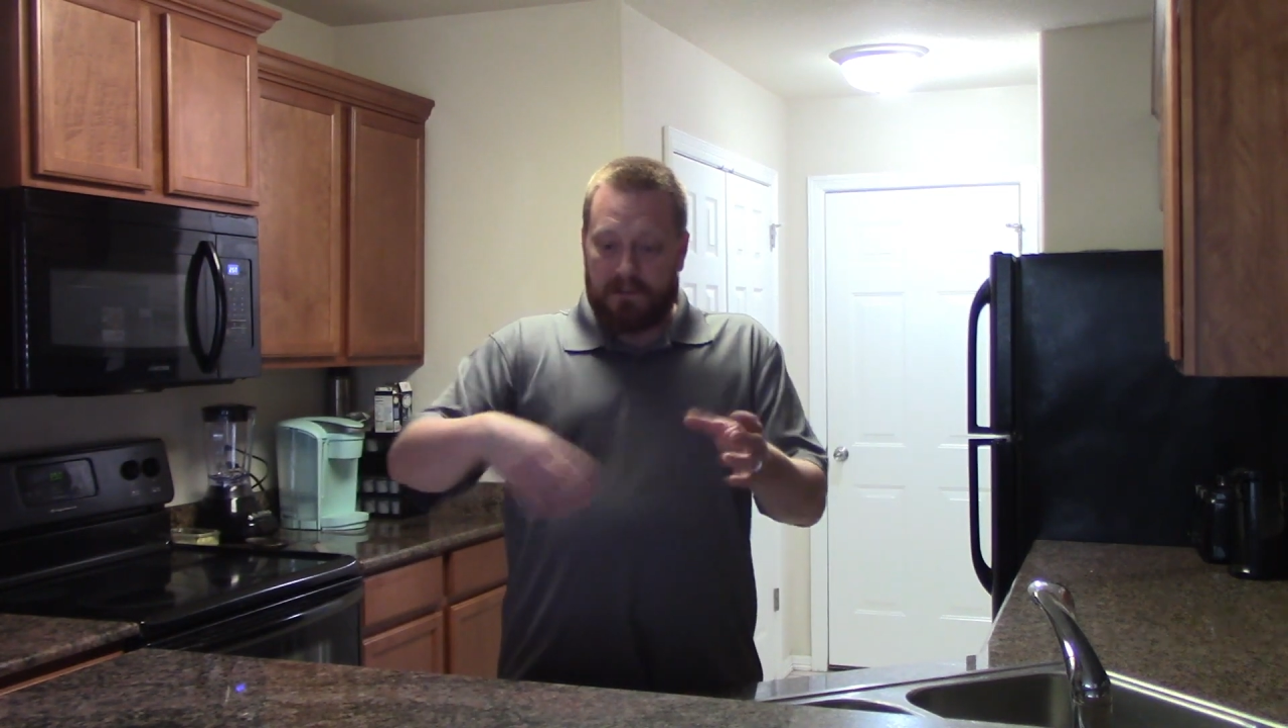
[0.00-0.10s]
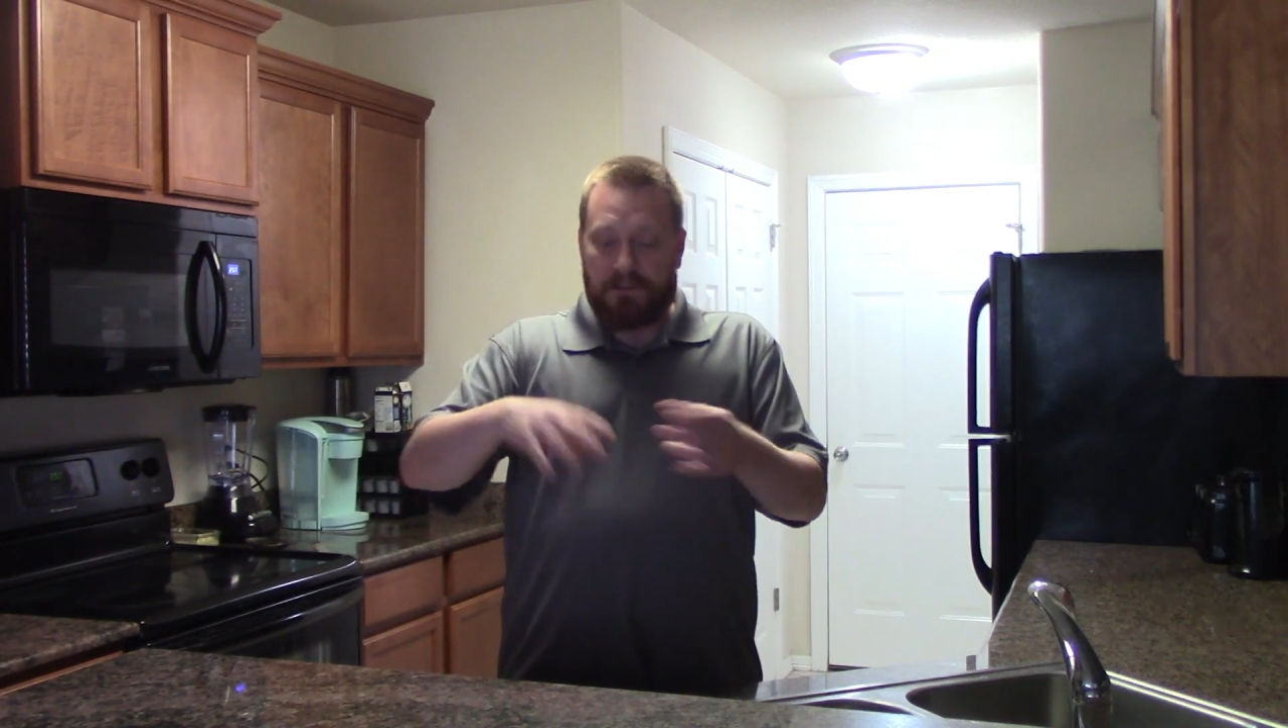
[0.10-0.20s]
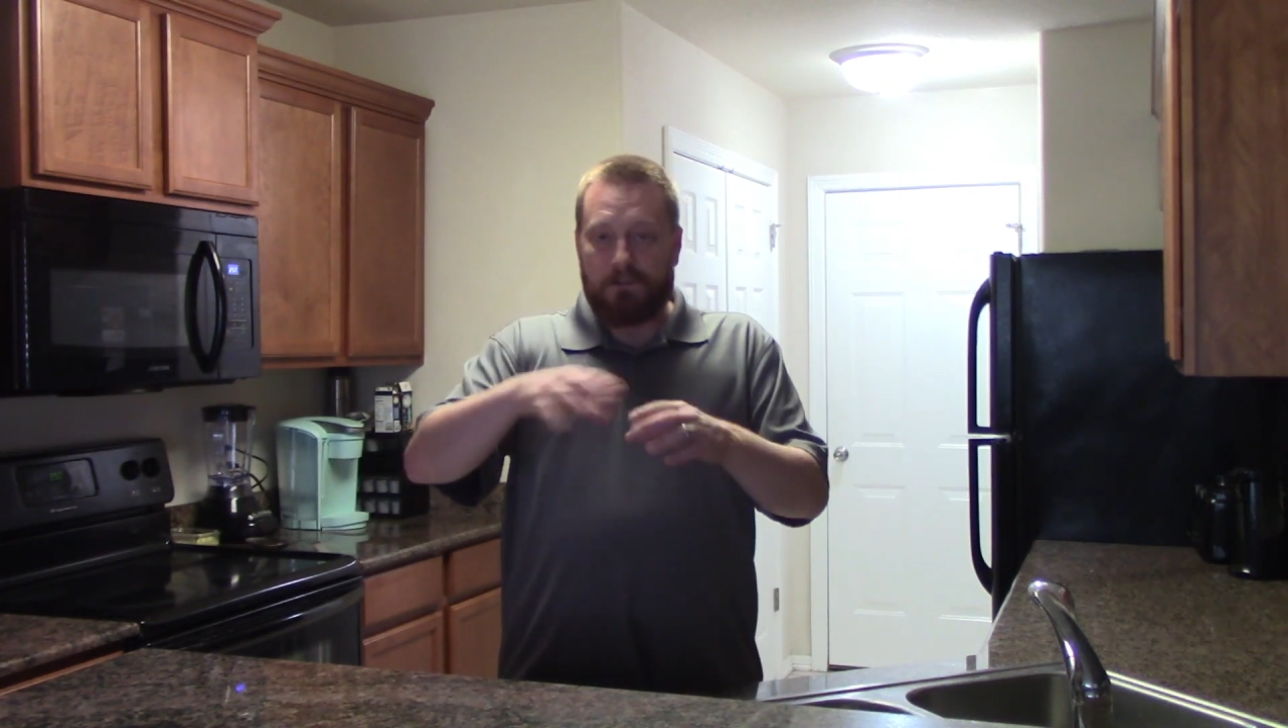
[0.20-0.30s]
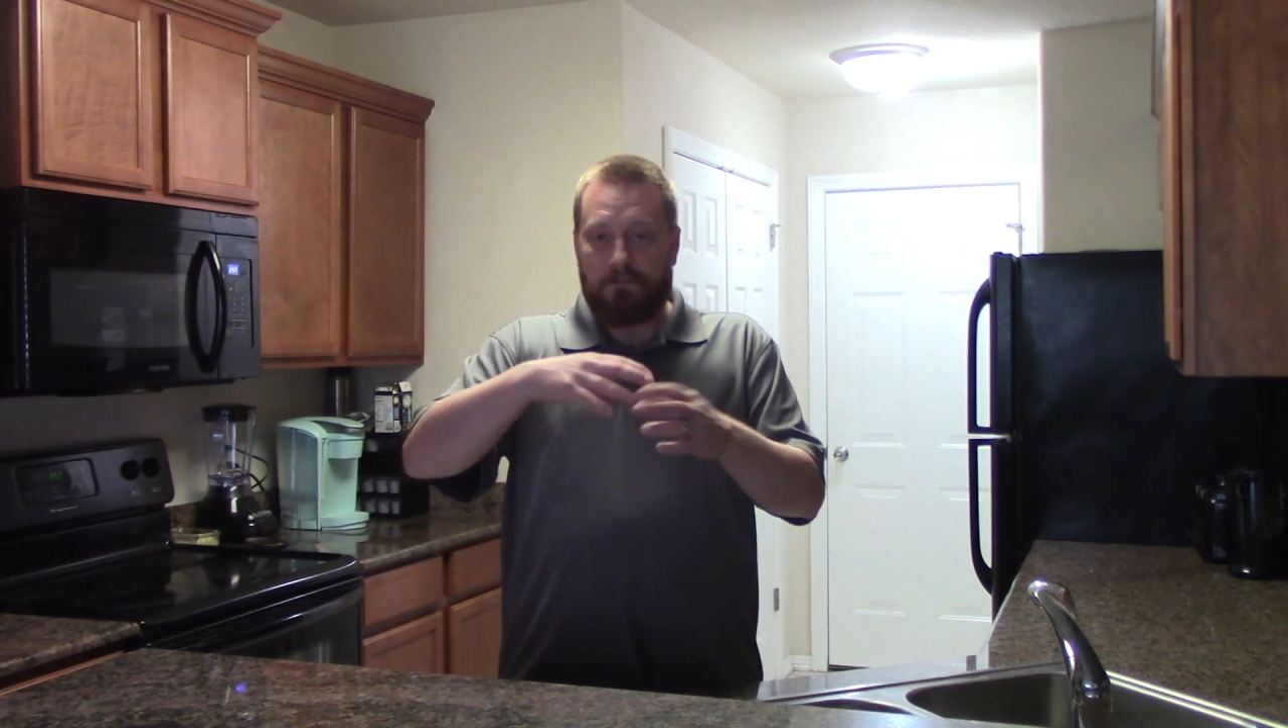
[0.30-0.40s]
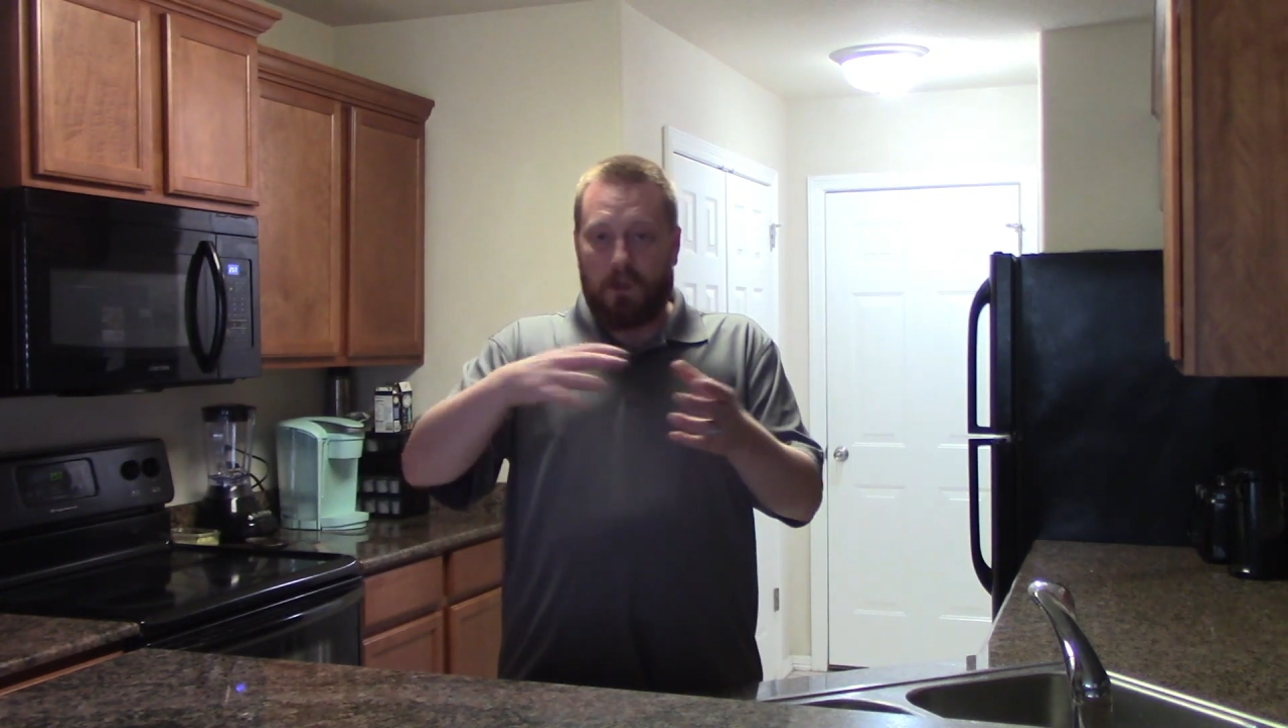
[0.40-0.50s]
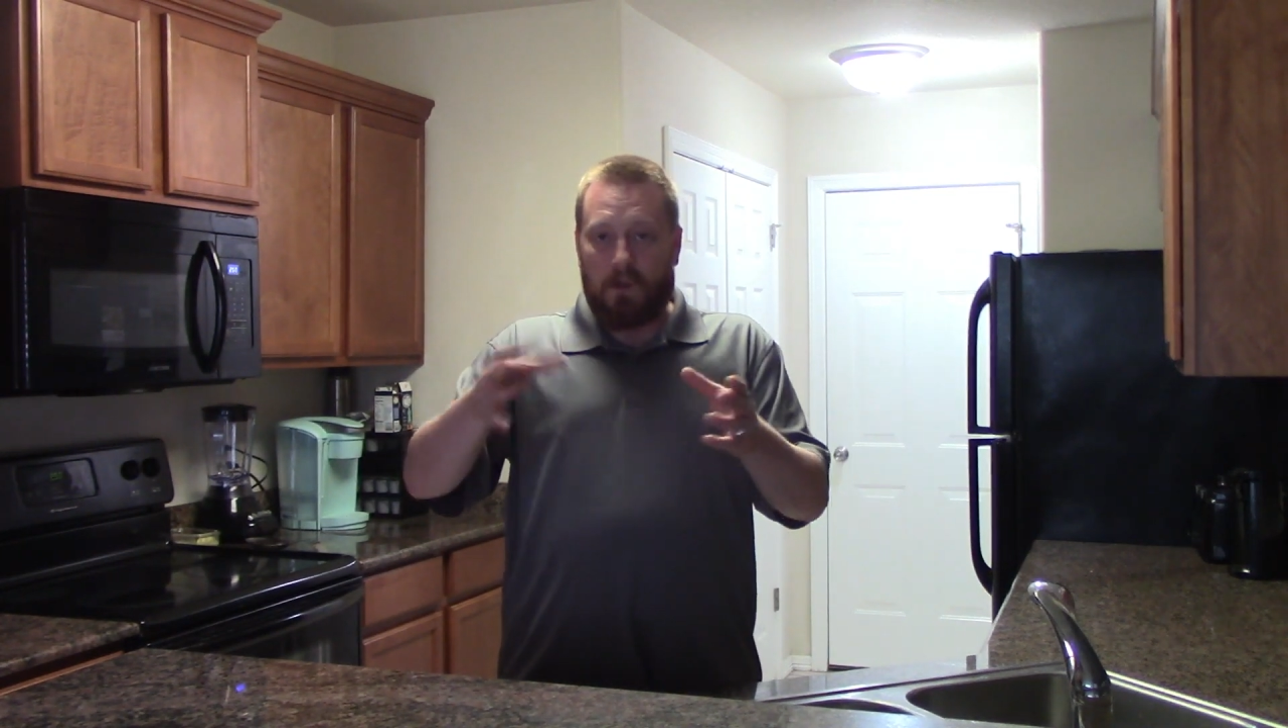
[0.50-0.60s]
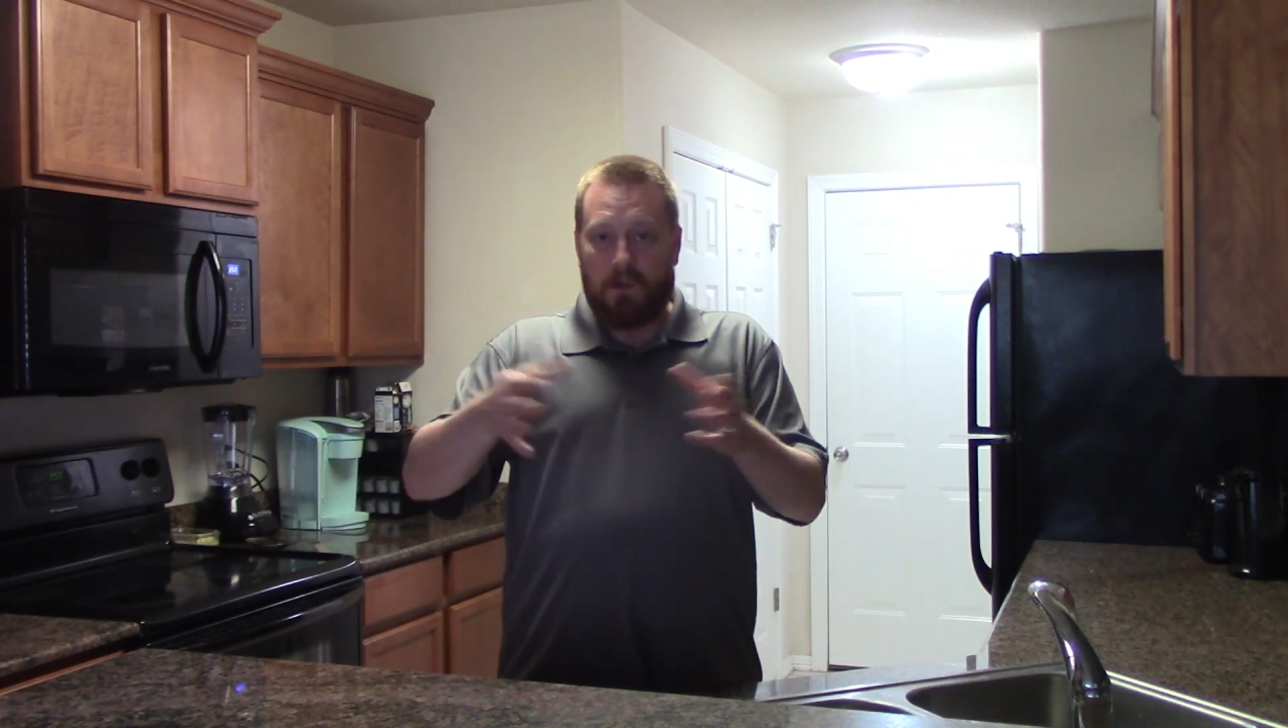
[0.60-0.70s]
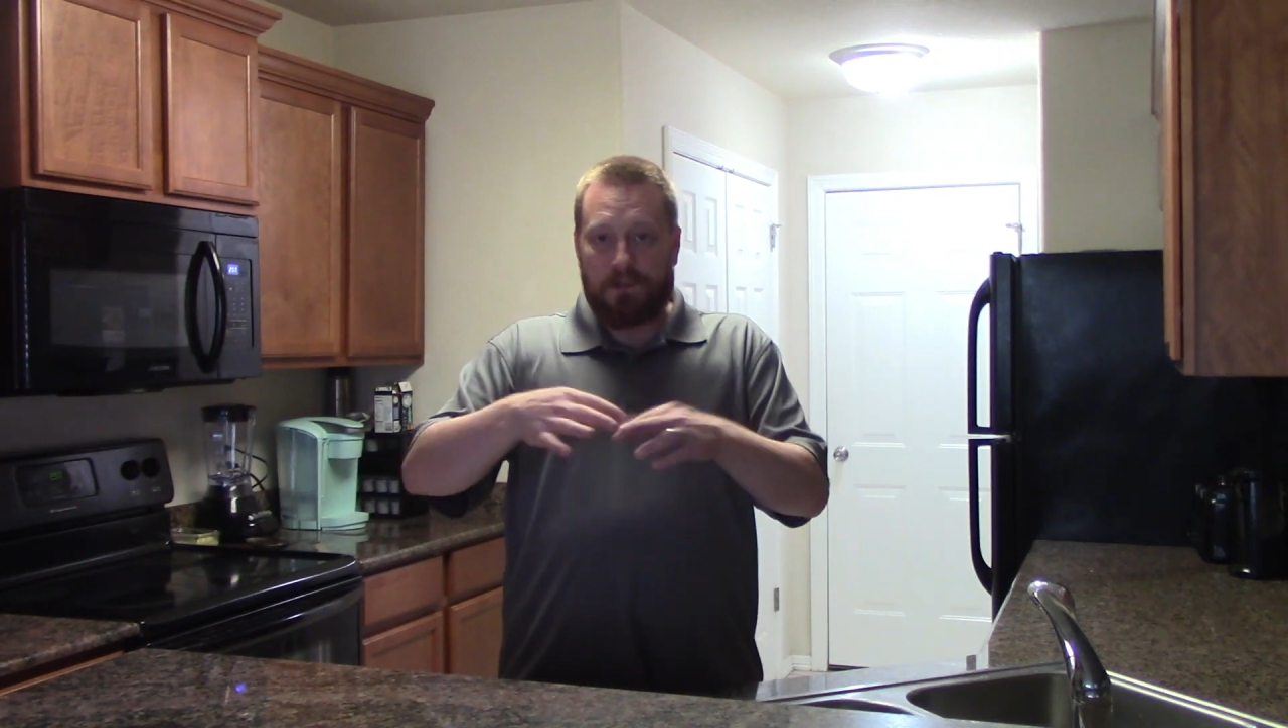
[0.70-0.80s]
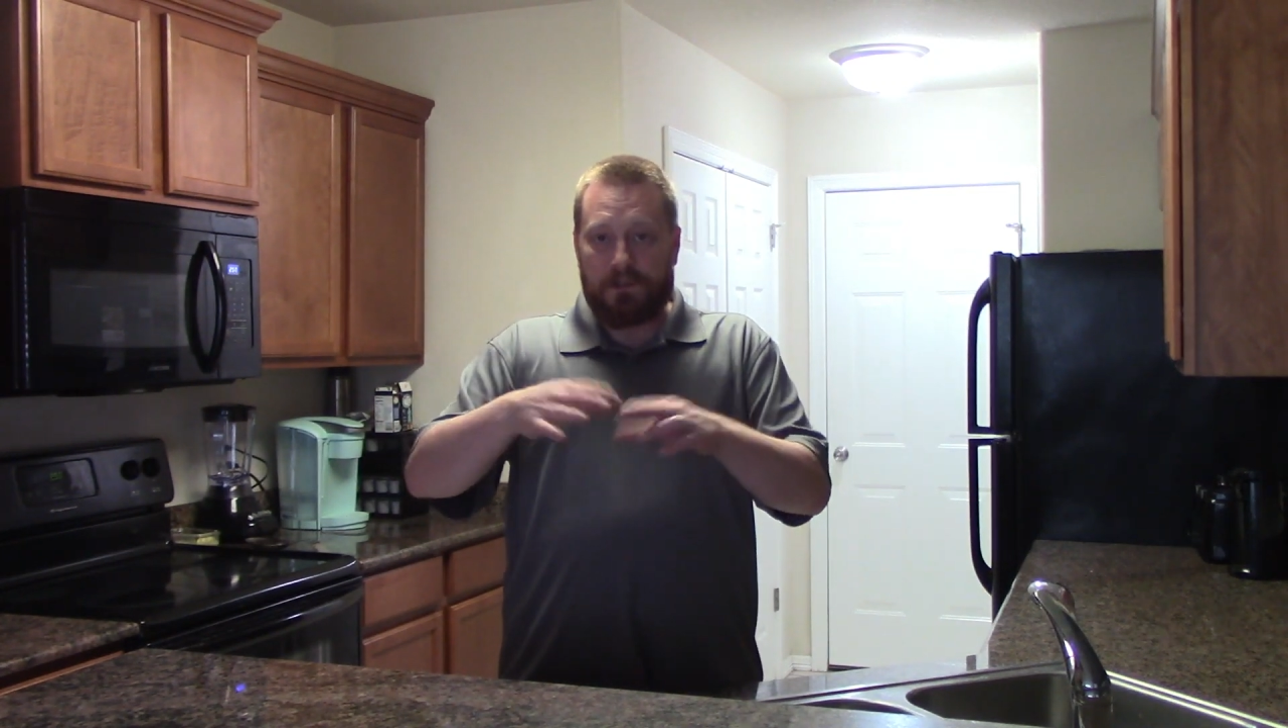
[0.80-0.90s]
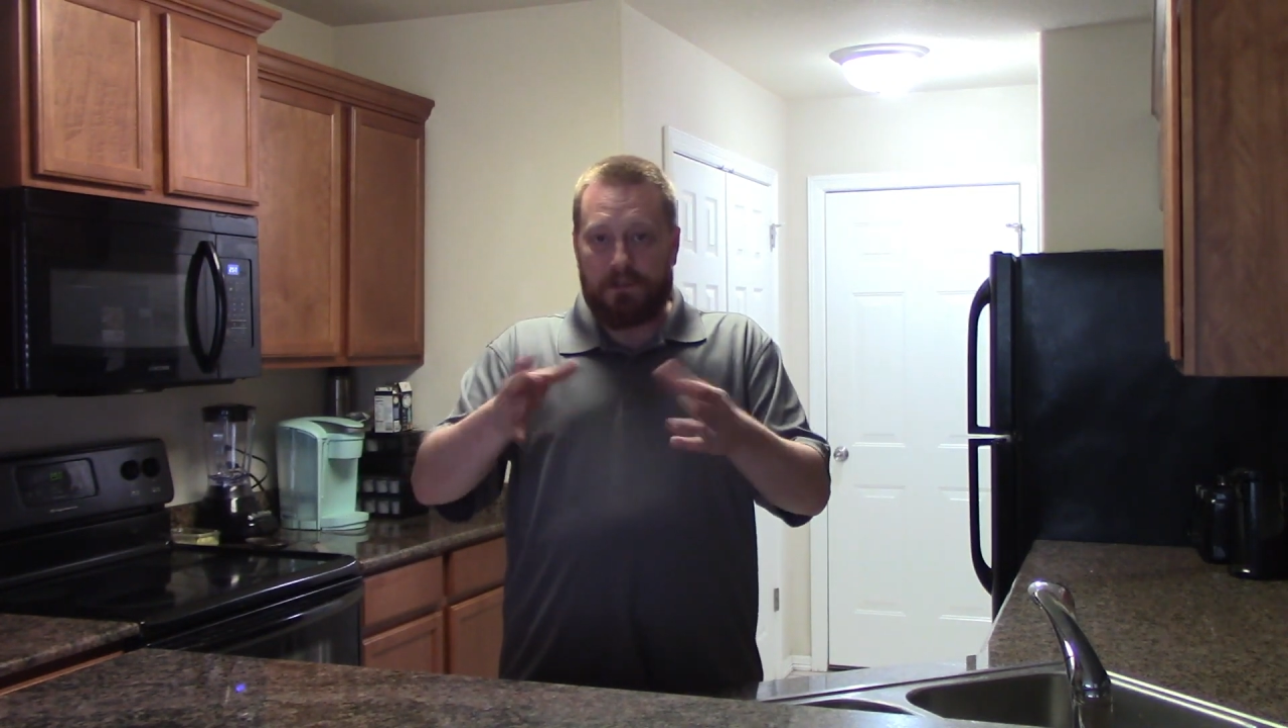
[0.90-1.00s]
soup
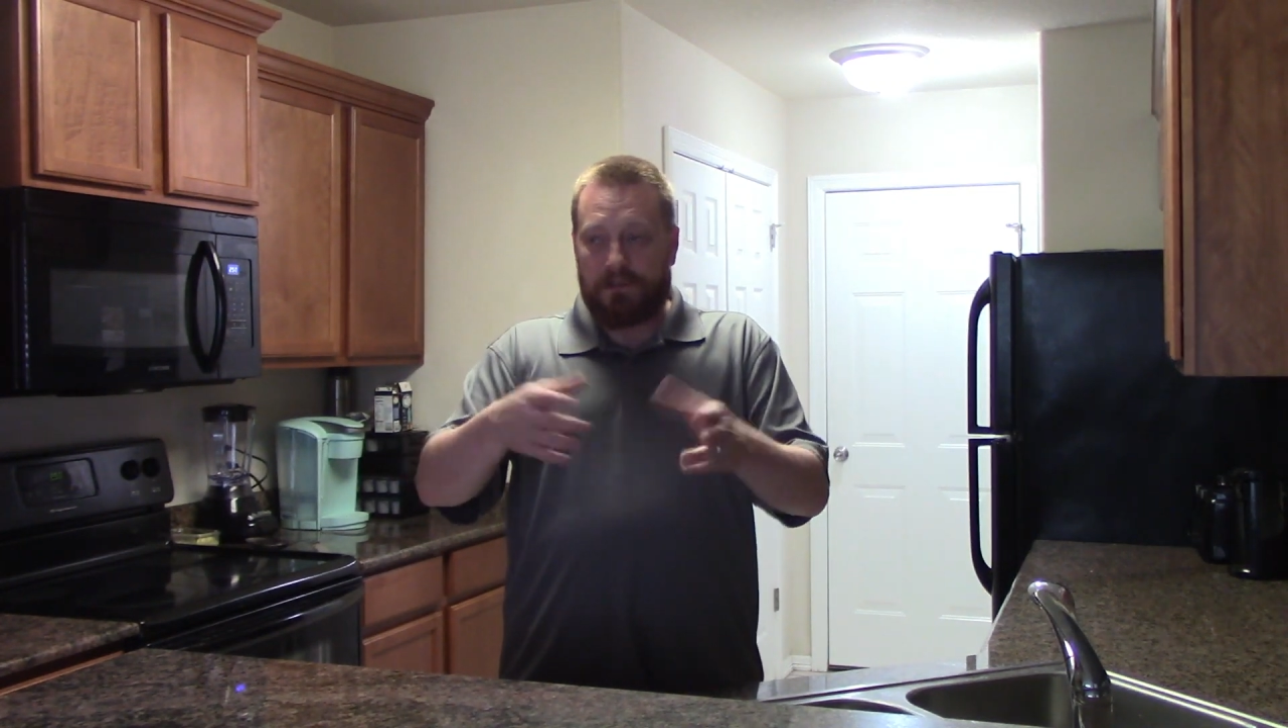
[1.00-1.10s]
bowls or,